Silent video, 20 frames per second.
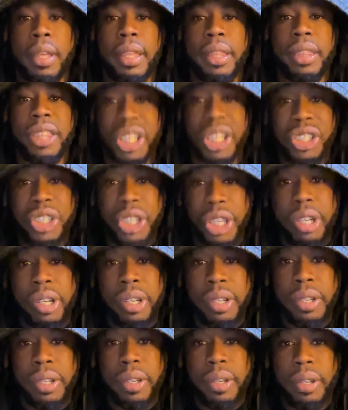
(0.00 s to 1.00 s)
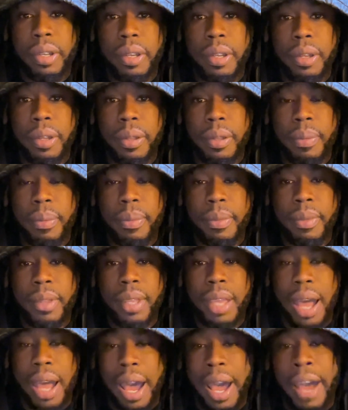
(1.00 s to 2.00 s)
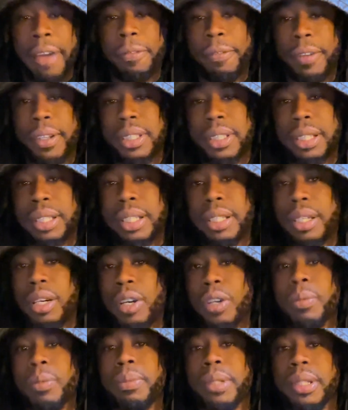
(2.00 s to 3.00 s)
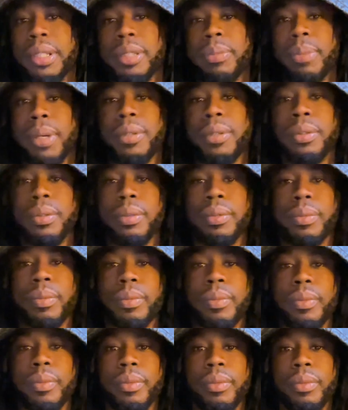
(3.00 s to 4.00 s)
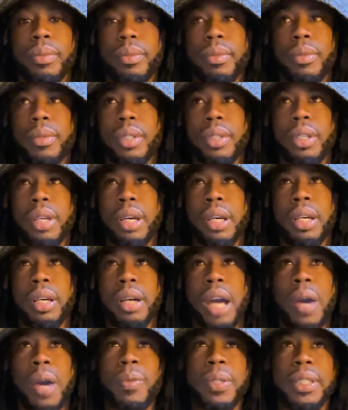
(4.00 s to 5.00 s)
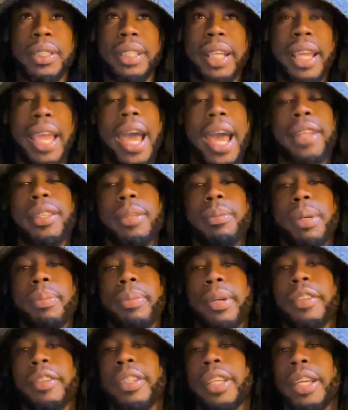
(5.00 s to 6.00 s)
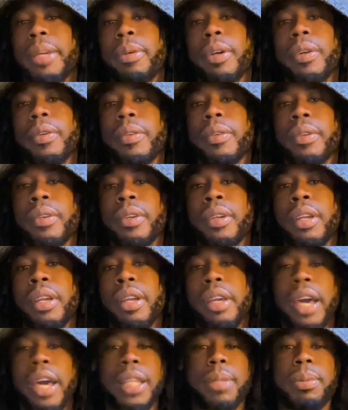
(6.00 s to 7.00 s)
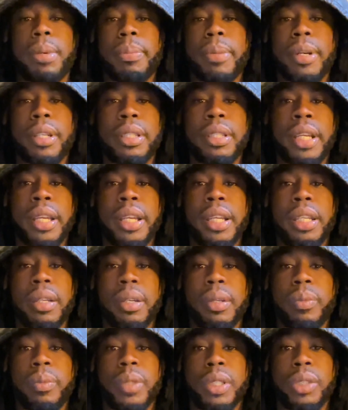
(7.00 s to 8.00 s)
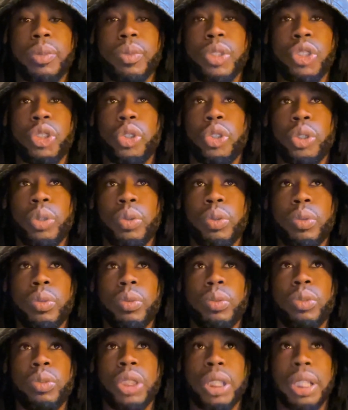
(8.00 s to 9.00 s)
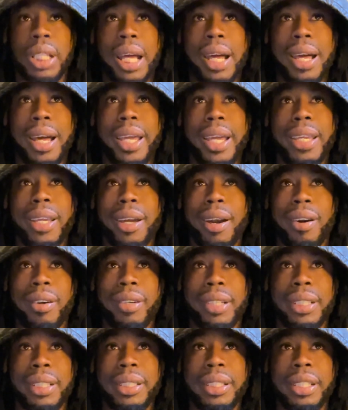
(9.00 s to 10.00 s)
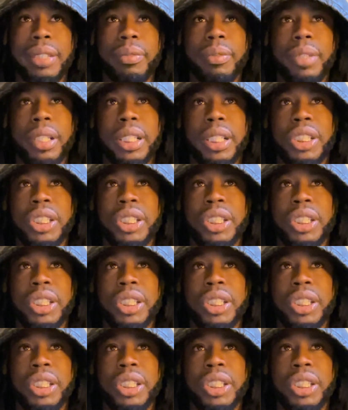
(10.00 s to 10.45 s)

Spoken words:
this year, I felt a little hopeless, bro. I want to say after my birthday, bro. After my birthday, when it was June, July, August, it really